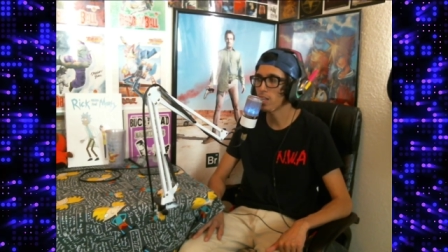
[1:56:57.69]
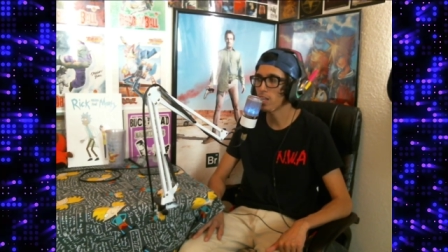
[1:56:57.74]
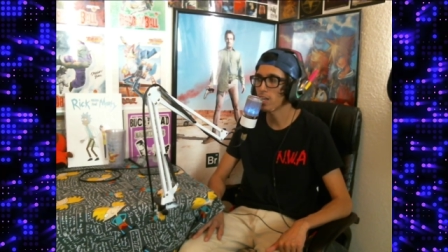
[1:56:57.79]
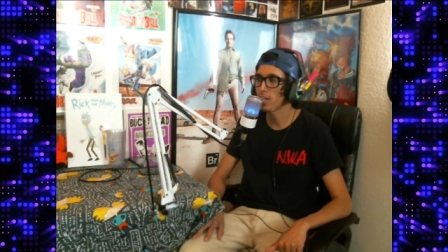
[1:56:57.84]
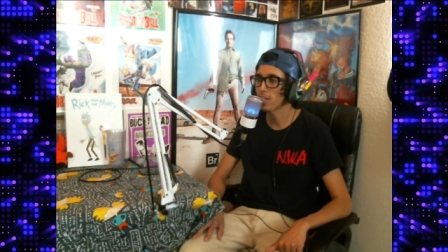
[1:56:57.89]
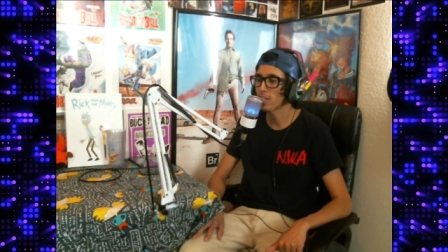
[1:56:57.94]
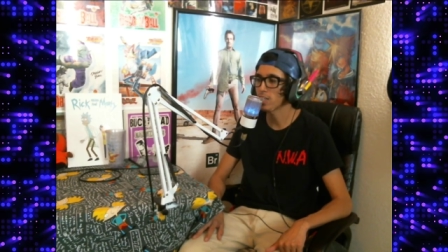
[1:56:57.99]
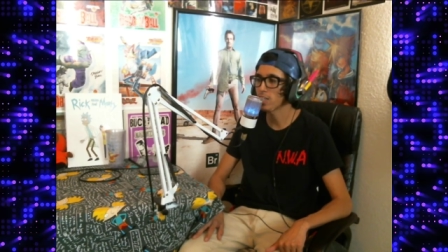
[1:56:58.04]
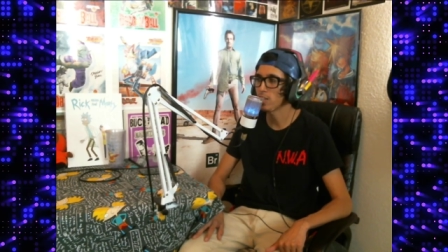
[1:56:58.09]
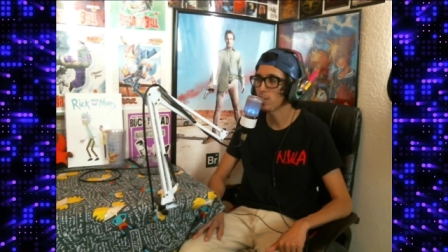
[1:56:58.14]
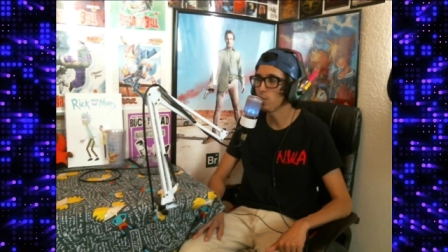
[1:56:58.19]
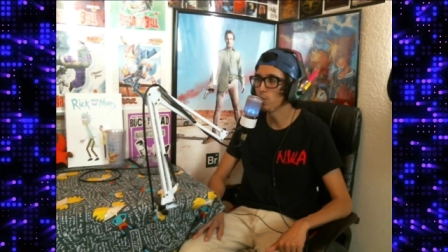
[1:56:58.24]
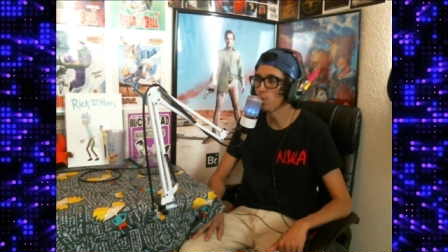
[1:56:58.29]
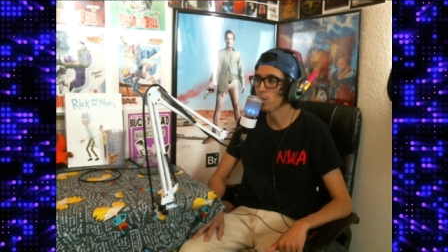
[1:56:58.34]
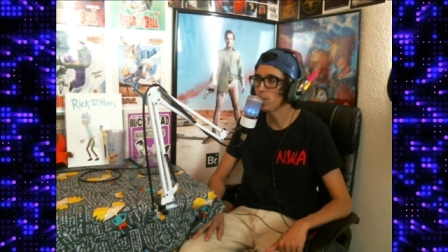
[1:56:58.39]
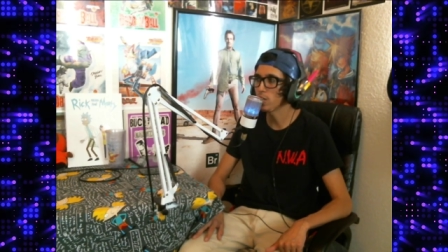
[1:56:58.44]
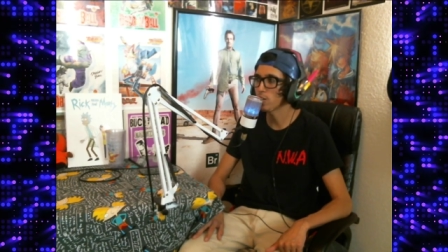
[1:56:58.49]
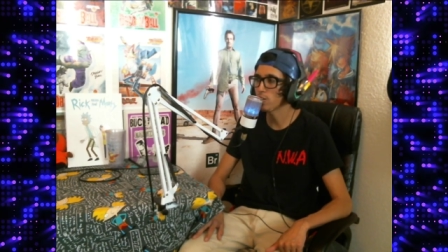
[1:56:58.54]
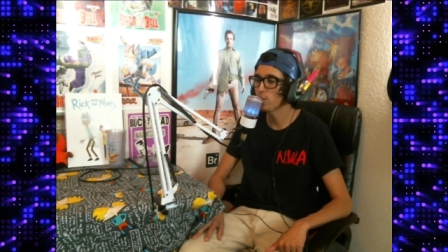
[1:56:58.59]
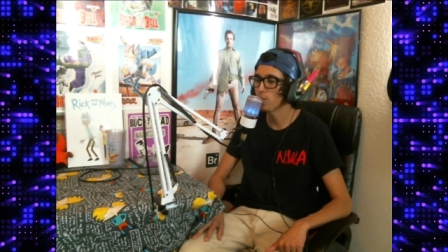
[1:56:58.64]
Like, you
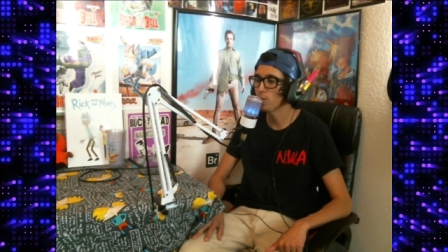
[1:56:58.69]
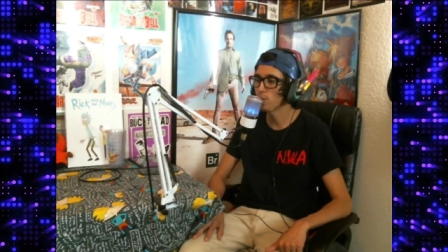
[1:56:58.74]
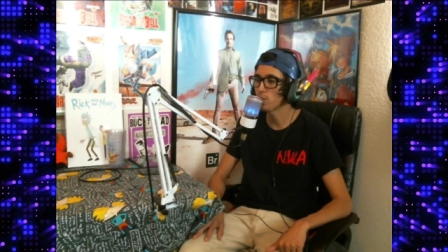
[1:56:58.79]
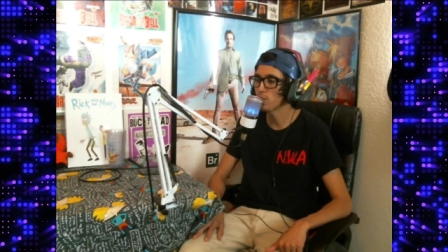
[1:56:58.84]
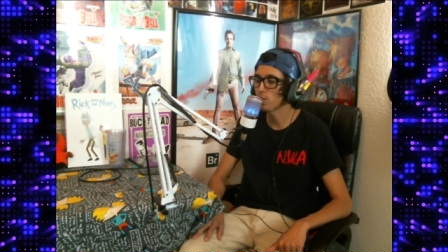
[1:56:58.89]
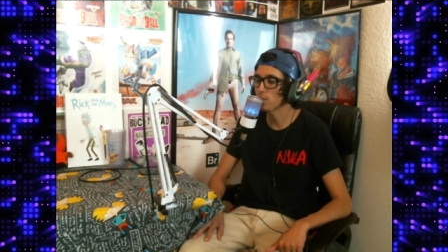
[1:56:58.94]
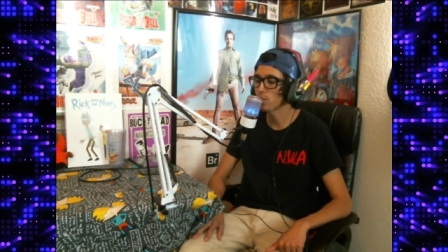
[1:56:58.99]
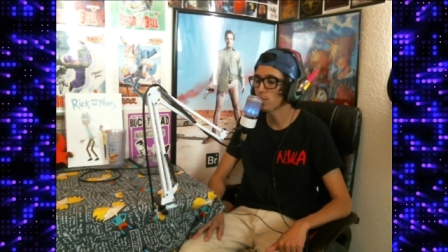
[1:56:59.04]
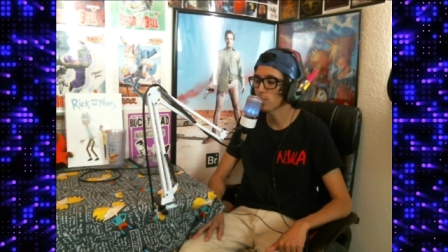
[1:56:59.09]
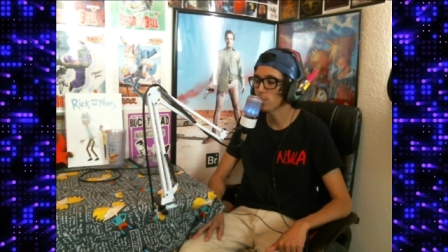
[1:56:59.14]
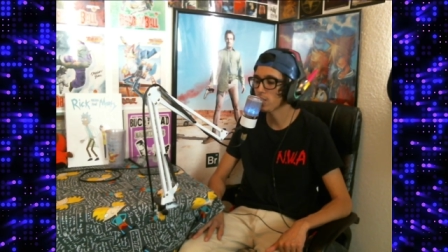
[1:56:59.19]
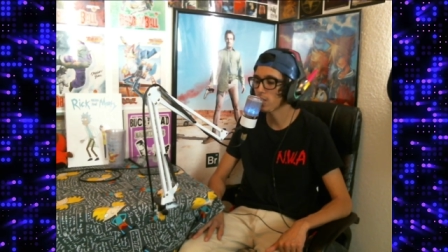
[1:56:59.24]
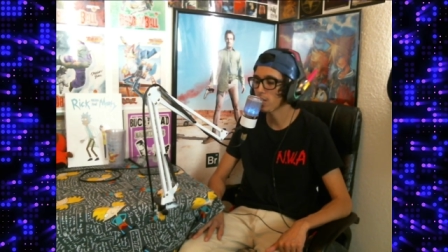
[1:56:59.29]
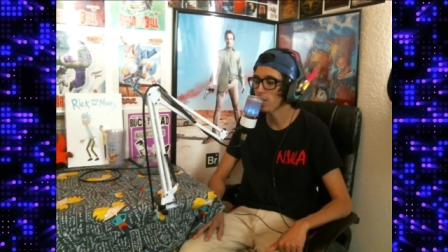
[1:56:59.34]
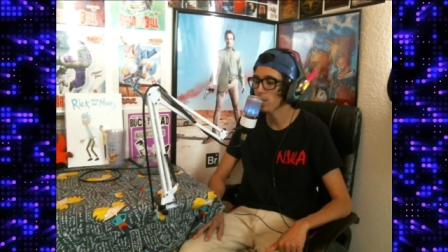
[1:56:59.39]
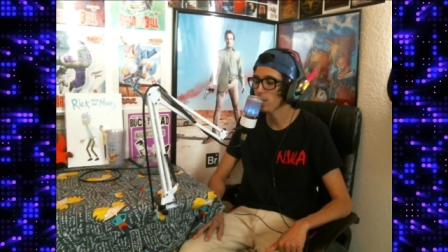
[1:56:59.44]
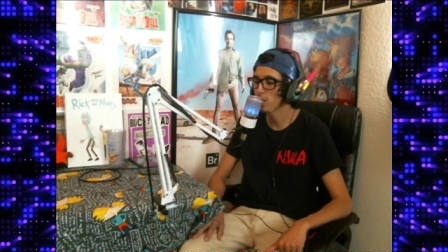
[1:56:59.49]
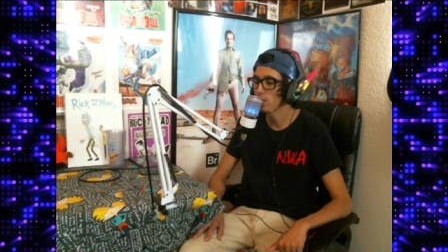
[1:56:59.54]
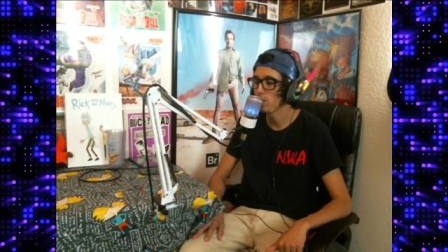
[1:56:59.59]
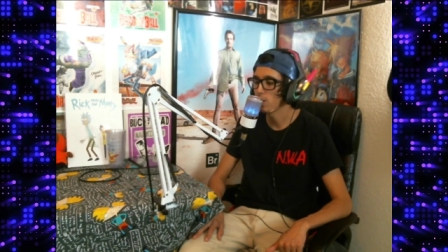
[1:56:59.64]
hear those, they're just
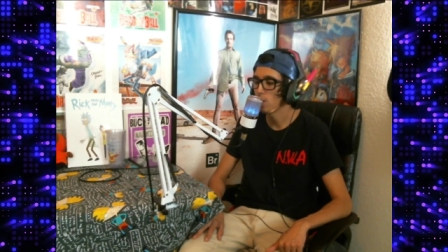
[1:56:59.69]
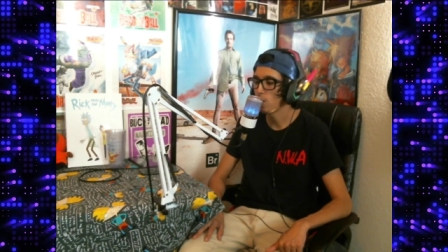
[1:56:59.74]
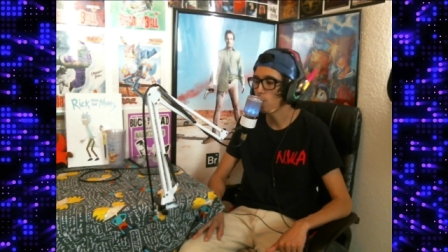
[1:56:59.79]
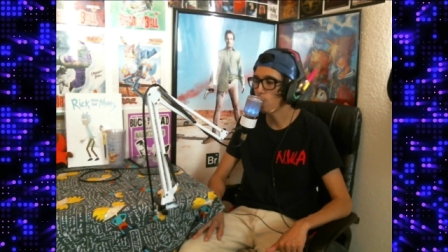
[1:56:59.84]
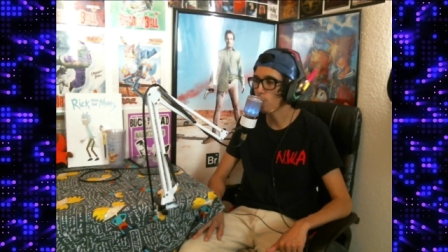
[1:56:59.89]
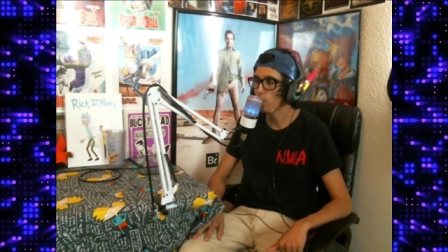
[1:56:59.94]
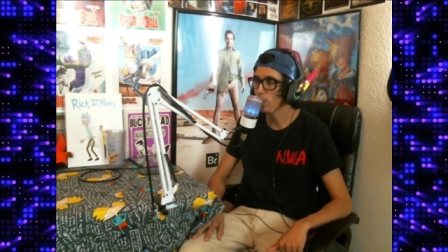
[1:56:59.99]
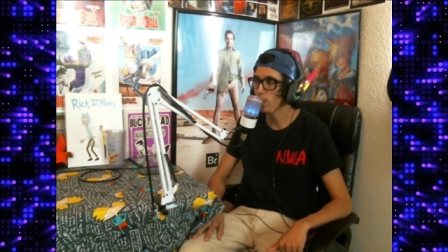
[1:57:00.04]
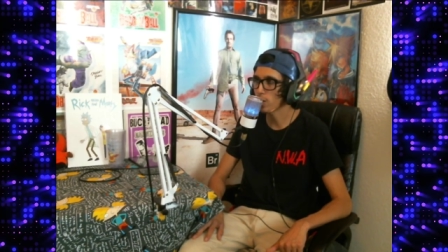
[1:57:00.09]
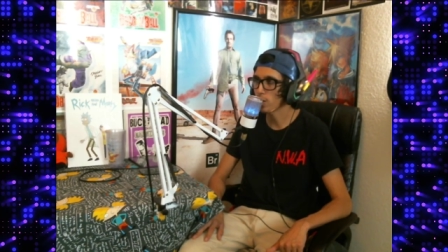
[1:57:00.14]
like, oh, are you going